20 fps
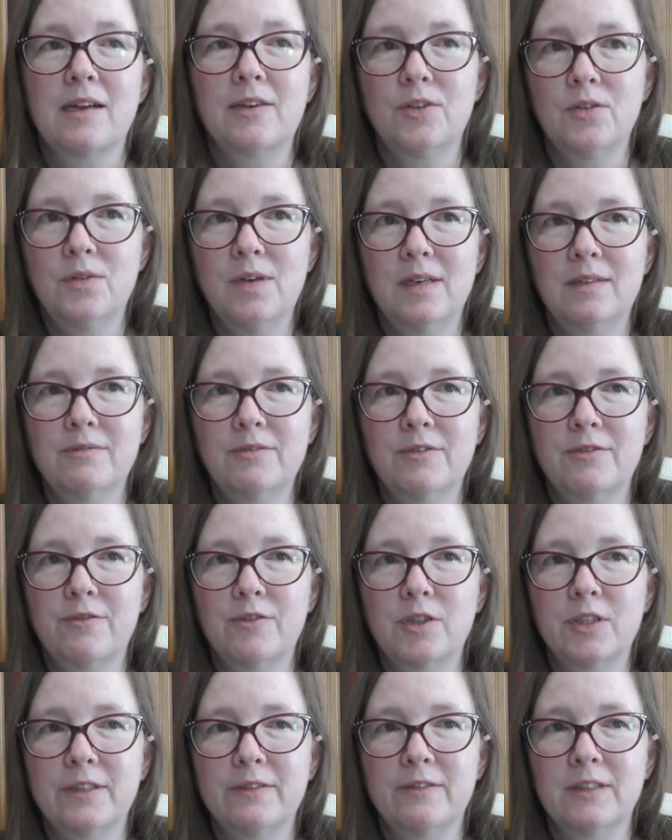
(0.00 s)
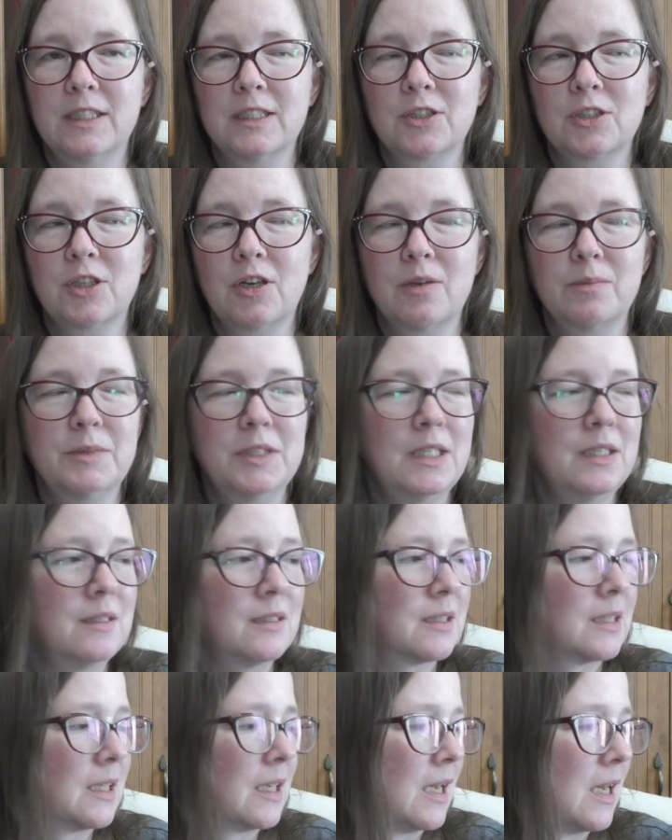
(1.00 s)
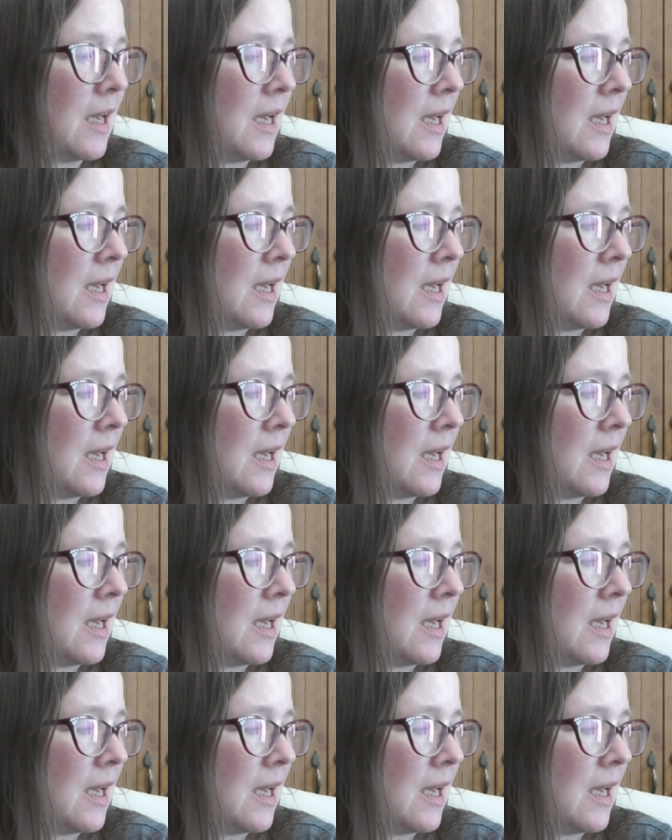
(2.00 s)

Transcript: do have a fully finished object,